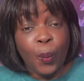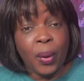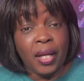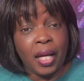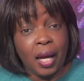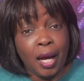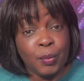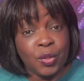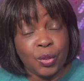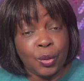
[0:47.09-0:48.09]
when it
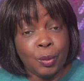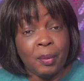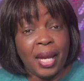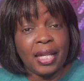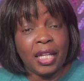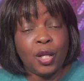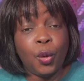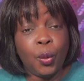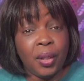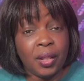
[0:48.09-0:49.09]
comes to making
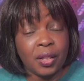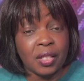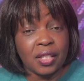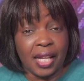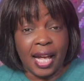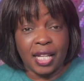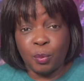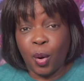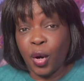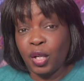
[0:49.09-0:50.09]
quilts as
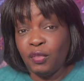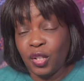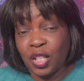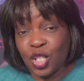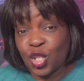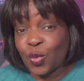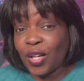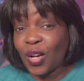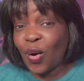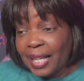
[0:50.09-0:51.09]
part of your
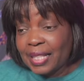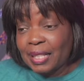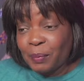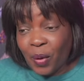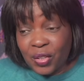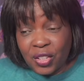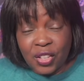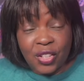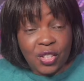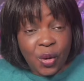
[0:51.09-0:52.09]
history? Yes, Marcia,
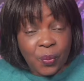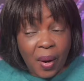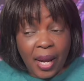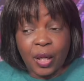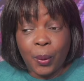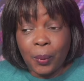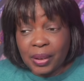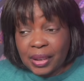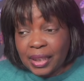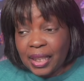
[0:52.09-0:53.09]
you're so right.
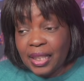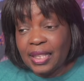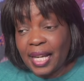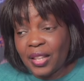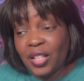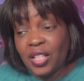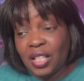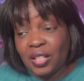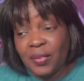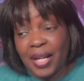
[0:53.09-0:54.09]
Quilting down the
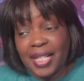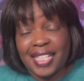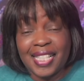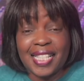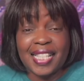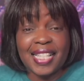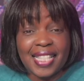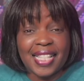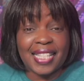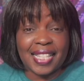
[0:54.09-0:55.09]
generations
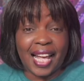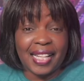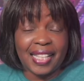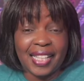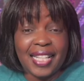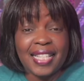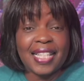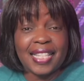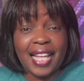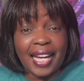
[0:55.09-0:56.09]
is exciting. It's
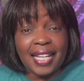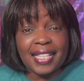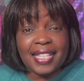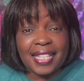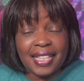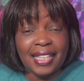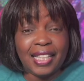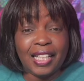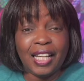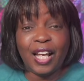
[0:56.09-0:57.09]
exciting to
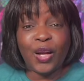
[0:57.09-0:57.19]
see